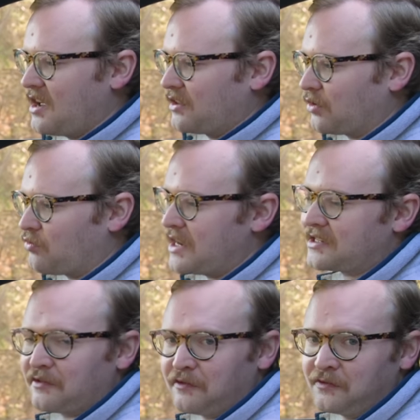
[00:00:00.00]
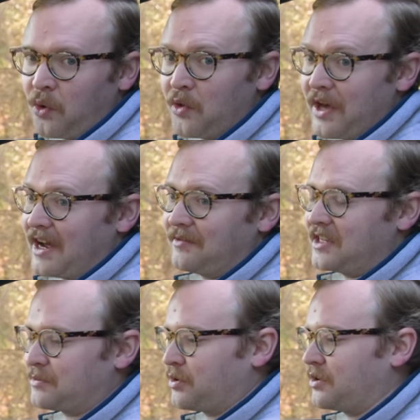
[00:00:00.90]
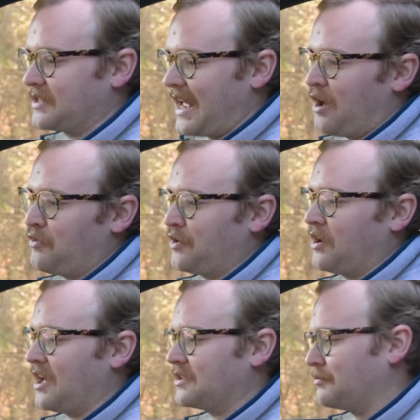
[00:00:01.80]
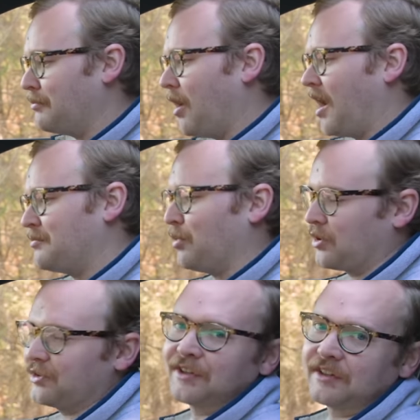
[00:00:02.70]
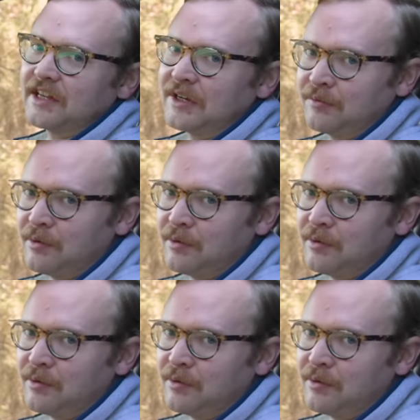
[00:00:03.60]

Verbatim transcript: The reason for that is because Alfa has mind-bogglingly